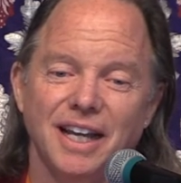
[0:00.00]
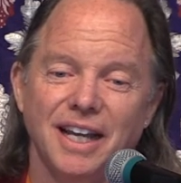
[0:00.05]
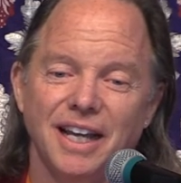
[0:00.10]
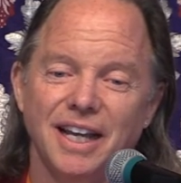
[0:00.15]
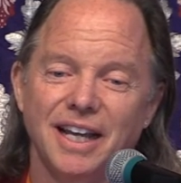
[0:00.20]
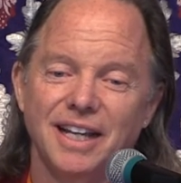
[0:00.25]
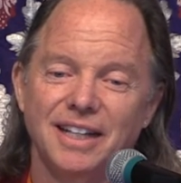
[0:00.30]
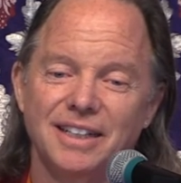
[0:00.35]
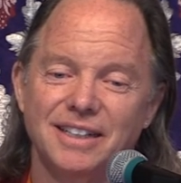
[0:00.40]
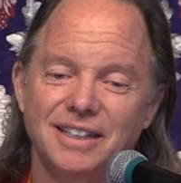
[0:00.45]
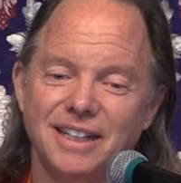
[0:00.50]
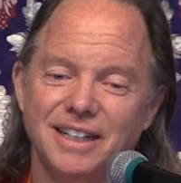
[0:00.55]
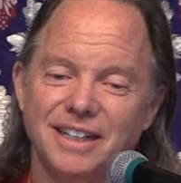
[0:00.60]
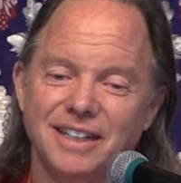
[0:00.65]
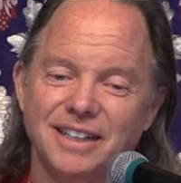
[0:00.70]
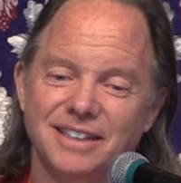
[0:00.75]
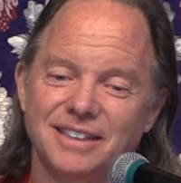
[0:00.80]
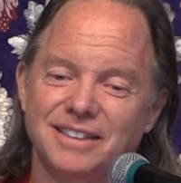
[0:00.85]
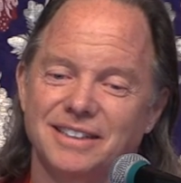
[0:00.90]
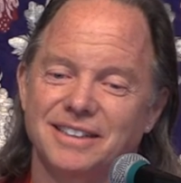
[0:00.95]
And
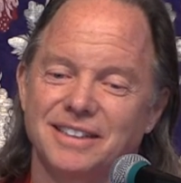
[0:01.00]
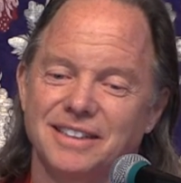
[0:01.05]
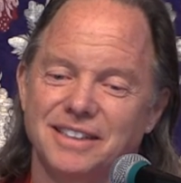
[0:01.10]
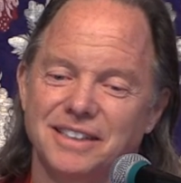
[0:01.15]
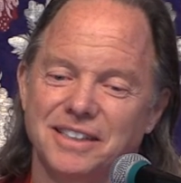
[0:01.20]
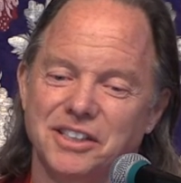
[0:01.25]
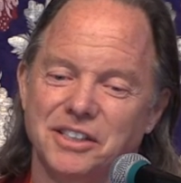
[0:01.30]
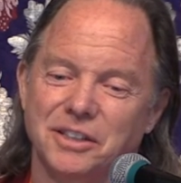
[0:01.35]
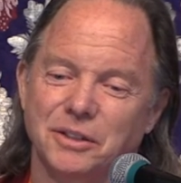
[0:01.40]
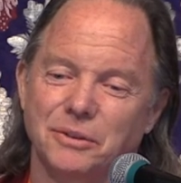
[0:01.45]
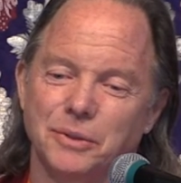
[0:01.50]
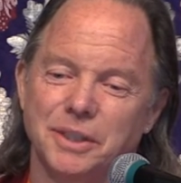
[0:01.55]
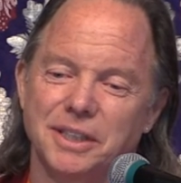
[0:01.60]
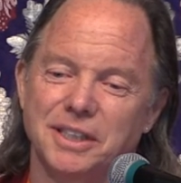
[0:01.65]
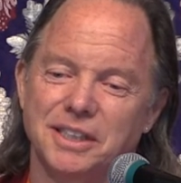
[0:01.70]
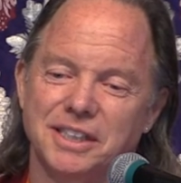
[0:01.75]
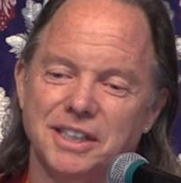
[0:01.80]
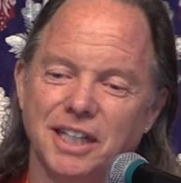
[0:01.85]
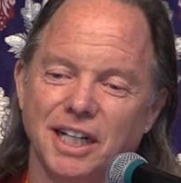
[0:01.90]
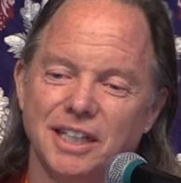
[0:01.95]
uh, so we
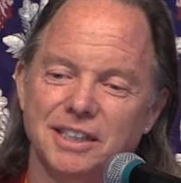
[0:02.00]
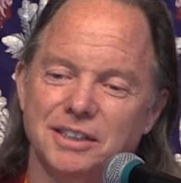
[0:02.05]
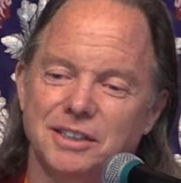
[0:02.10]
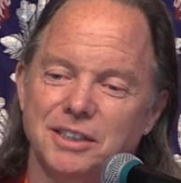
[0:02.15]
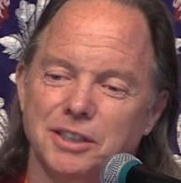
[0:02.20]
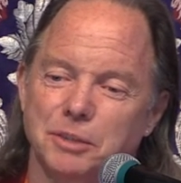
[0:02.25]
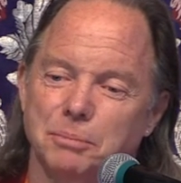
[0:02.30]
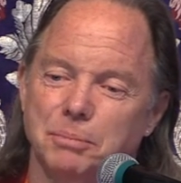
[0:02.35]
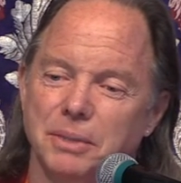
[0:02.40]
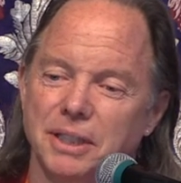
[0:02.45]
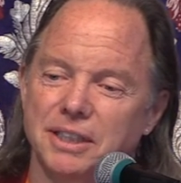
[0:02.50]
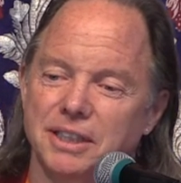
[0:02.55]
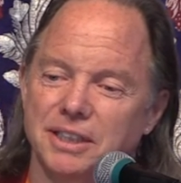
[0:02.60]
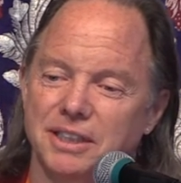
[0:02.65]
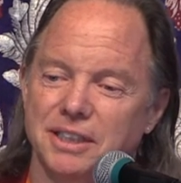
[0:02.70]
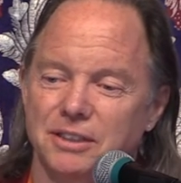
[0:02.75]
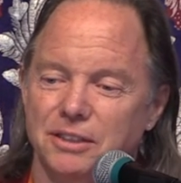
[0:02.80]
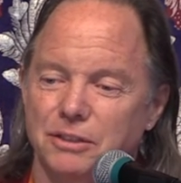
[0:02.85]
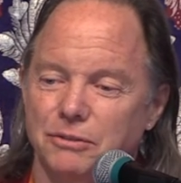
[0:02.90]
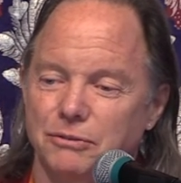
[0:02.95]
decided to split it
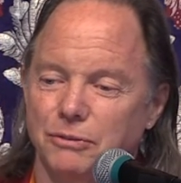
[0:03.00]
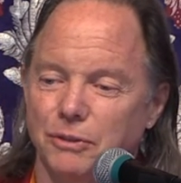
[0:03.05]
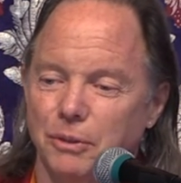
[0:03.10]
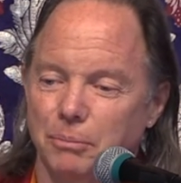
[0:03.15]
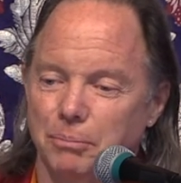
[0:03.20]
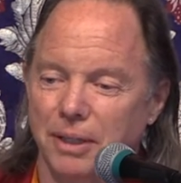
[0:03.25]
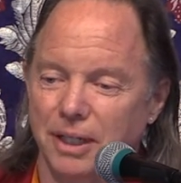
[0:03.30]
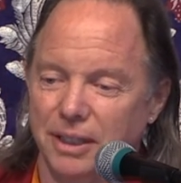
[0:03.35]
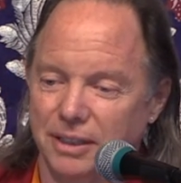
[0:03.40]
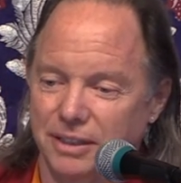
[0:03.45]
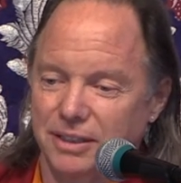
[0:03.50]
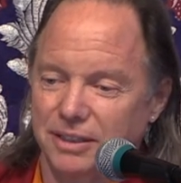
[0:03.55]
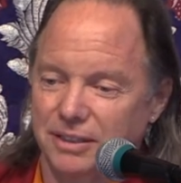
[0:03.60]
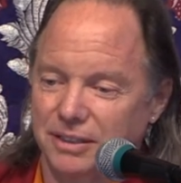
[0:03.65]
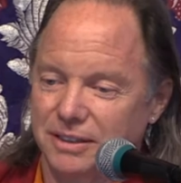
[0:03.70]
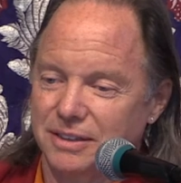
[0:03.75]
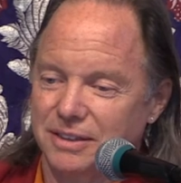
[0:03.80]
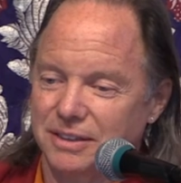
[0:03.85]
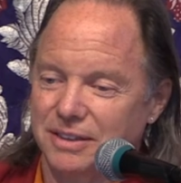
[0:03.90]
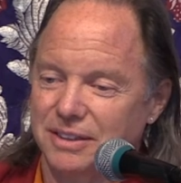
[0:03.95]
into four
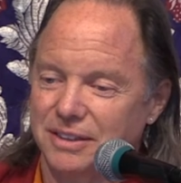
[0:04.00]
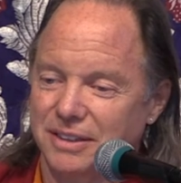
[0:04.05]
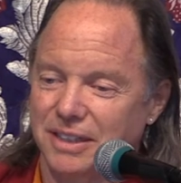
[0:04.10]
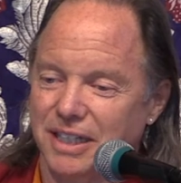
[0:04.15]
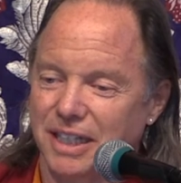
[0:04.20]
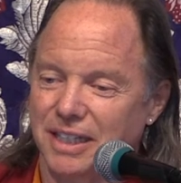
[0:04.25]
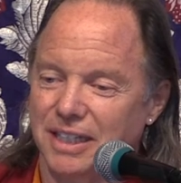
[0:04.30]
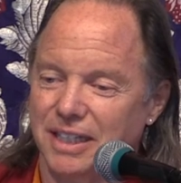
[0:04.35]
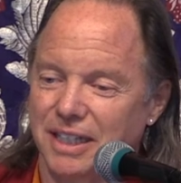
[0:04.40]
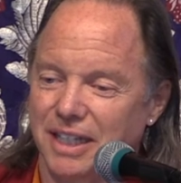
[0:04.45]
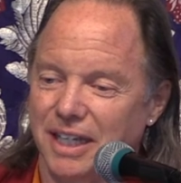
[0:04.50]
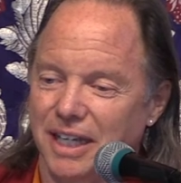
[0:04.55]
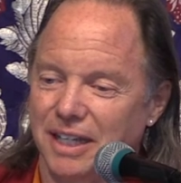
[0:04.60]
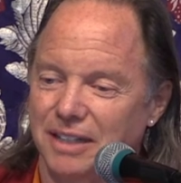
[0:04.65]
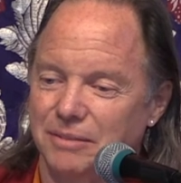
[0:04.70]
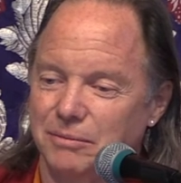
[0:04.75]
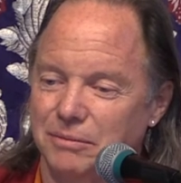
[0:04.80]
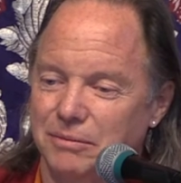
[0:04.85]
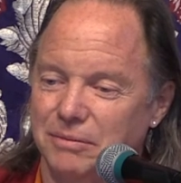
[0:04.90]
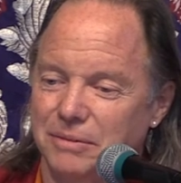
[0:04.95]
parts. Okay,
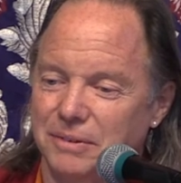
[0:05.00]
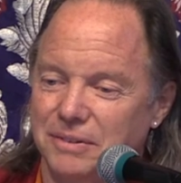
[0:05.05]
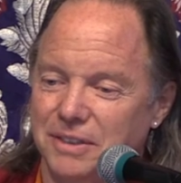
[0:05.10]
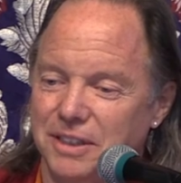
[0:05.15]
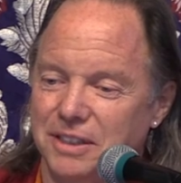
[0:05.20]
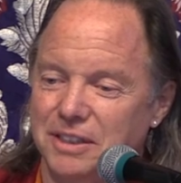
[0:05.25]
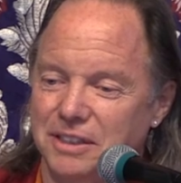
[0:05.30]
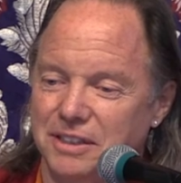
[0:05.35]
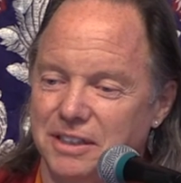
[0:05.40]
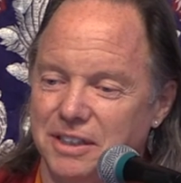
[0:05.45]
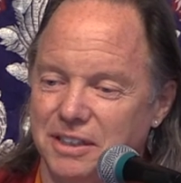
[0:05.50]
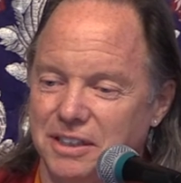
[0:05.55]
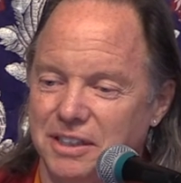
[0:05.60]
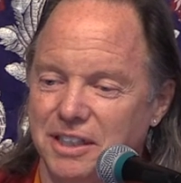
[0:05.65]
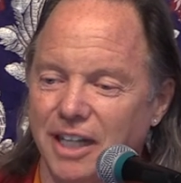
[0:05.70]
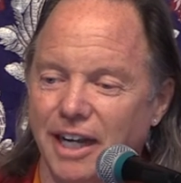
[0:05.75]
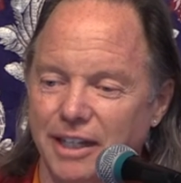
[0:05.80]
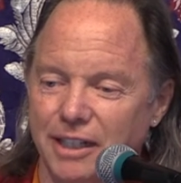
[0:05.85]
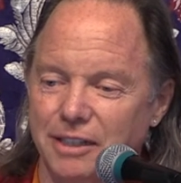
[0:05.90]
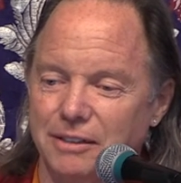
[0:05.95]
and this is the
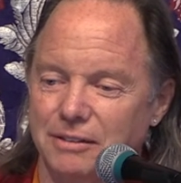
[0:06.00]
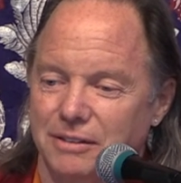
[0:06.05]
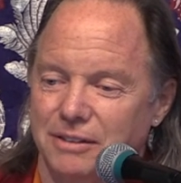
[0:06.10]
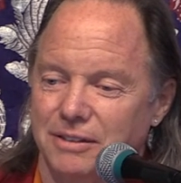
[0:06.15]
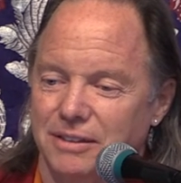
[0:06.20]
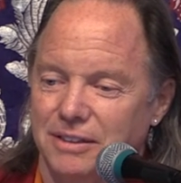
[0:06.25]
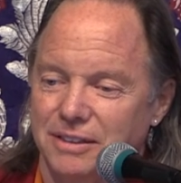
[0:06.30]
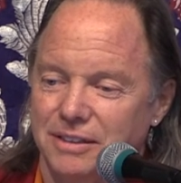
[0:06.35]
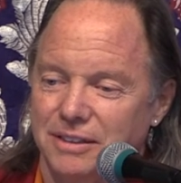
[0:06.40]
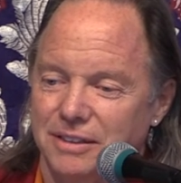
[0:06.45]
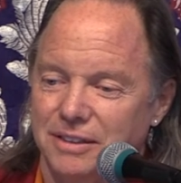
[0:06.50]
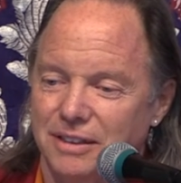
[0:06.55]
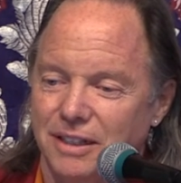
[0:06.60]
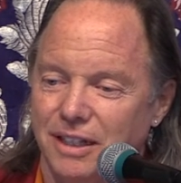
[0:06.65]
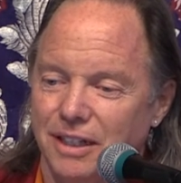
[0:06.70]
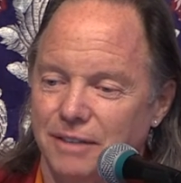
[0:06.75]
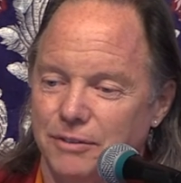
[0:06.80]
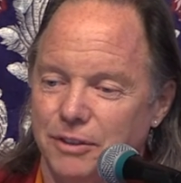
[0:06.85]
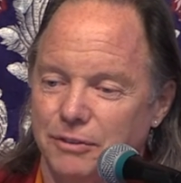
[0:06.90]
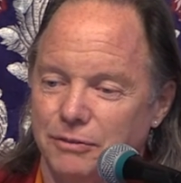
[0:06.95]
second
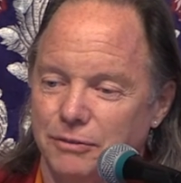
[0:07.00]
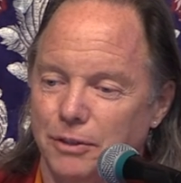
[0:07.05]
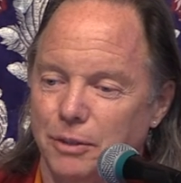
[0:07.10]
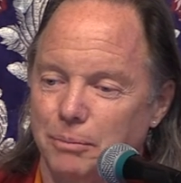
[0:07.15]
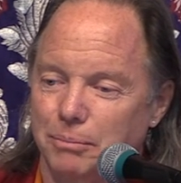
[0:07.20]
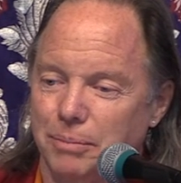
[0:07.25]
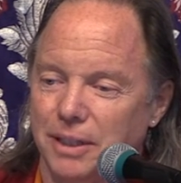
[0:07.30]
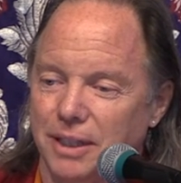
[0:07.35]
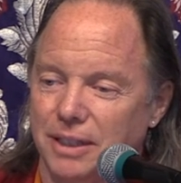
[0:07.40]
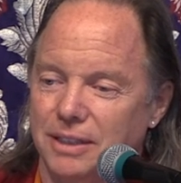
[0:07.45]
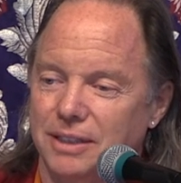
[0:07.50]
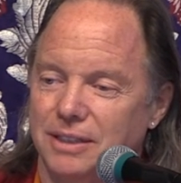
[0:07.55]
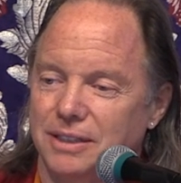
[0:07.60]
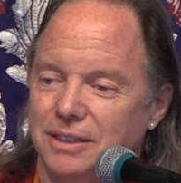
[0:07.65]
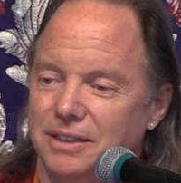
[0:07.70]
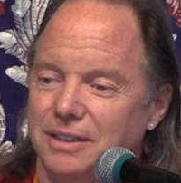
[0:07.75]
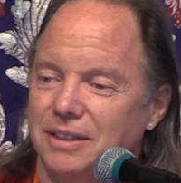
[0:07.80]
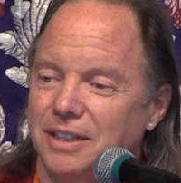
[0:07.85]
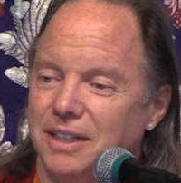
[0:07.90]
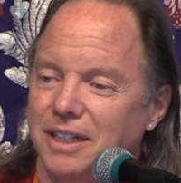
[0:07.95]
of the four
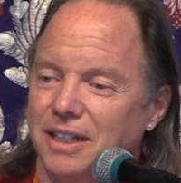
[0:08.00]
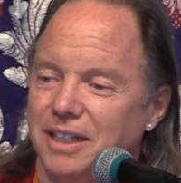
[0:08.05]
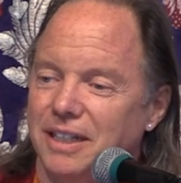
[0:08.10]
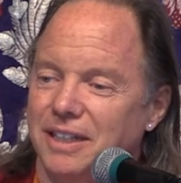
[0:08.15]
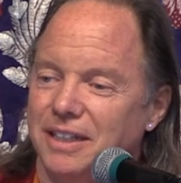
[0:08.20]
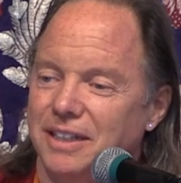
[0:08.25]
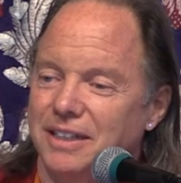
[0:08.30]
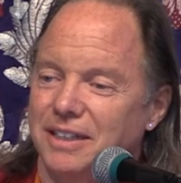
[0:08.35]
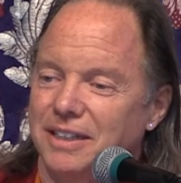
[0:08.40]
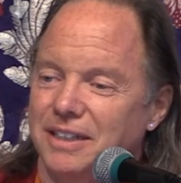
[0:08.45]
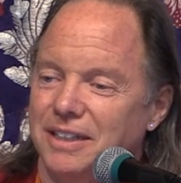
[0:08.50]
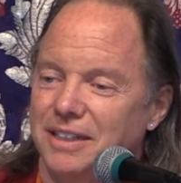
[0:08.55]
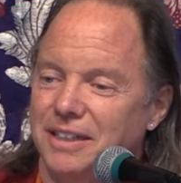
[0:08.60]
parts, uh,